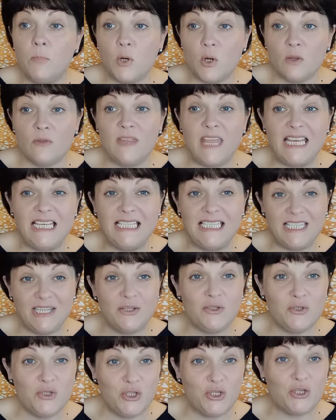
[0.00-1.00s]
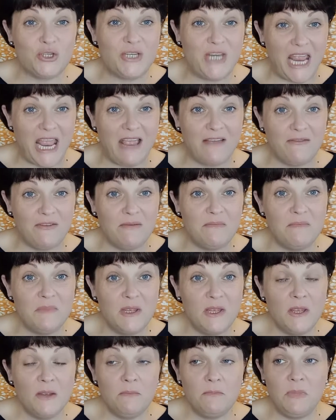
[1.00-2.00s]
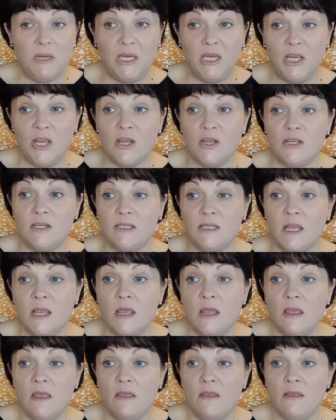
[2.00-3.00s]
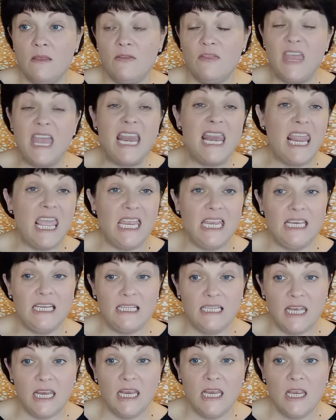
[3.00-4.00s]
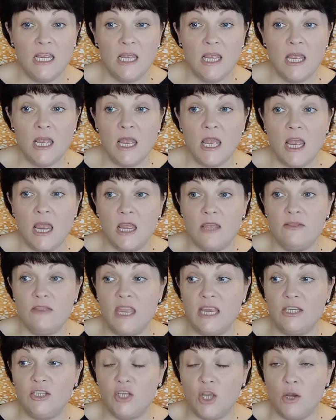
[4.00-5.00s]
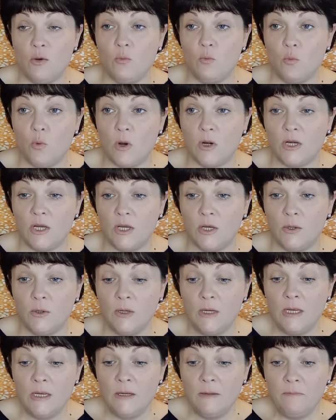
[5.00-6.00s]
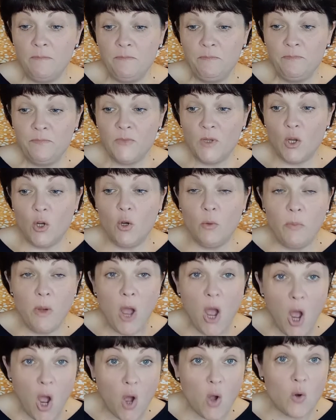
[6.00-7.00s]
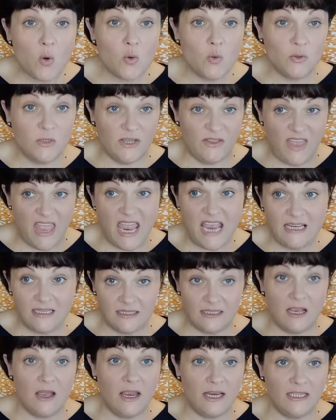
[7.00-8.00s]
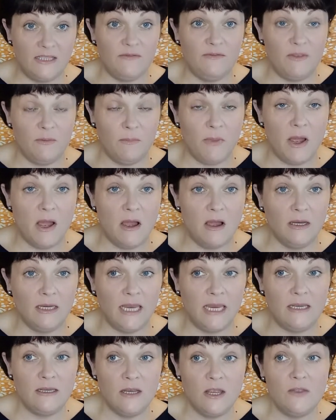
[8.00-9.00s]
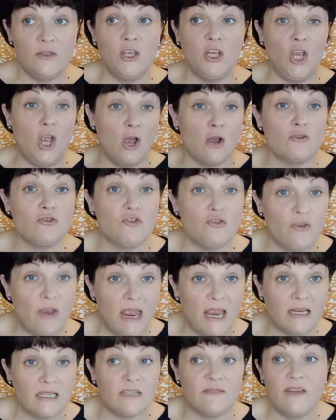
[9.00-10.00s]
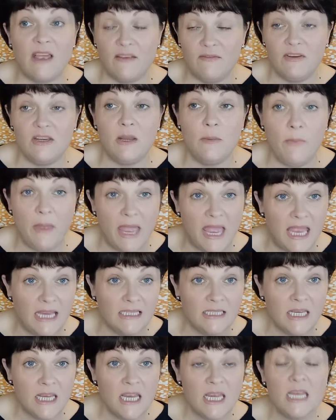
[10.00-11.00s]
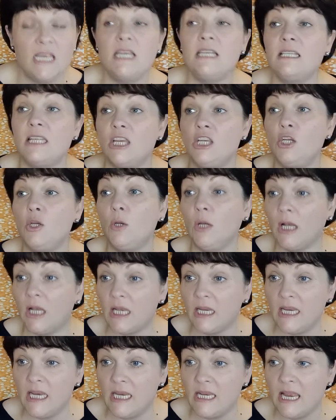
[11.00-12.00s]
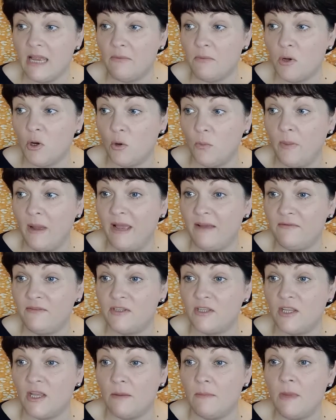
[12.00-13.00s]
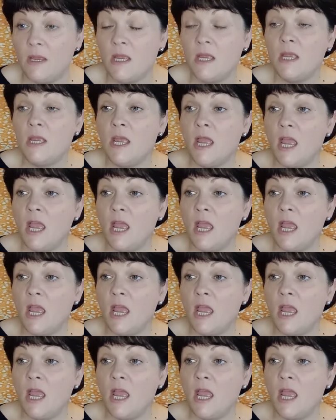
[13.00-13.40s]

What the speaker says: But they still shouldn't have them because they're lazy and they don't want to uphold their side of the bargain. The contract of having a pet is that you clean up after them